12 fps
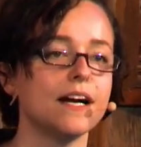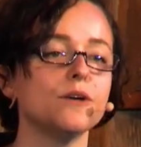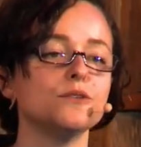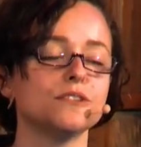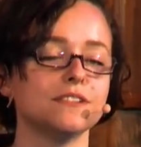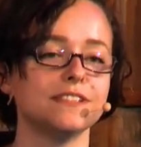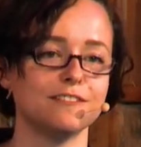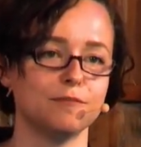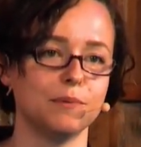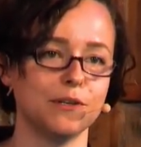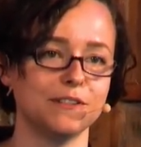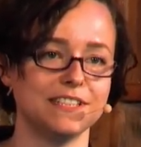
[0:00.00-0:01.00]
Thousands
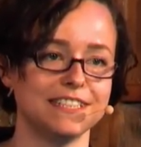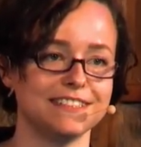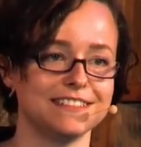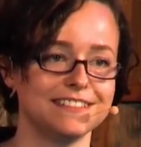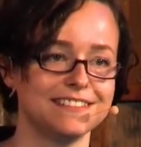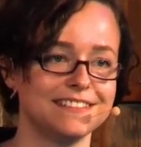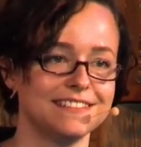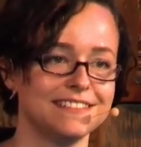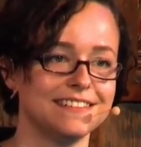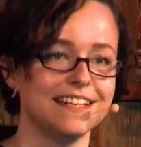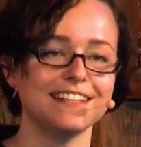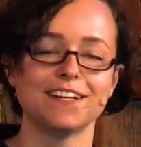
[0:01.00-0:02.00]
have bought it.
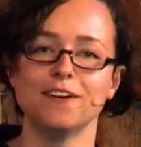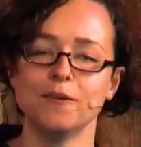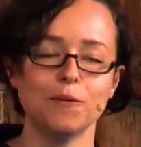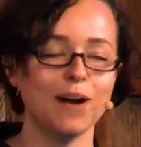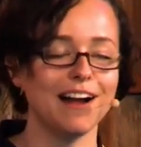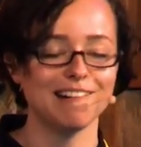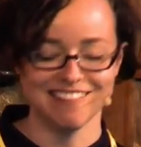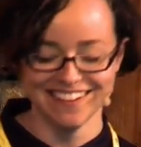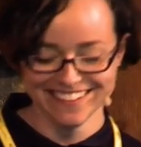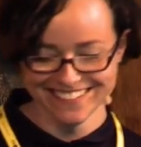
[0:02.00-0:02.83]
Like, wow.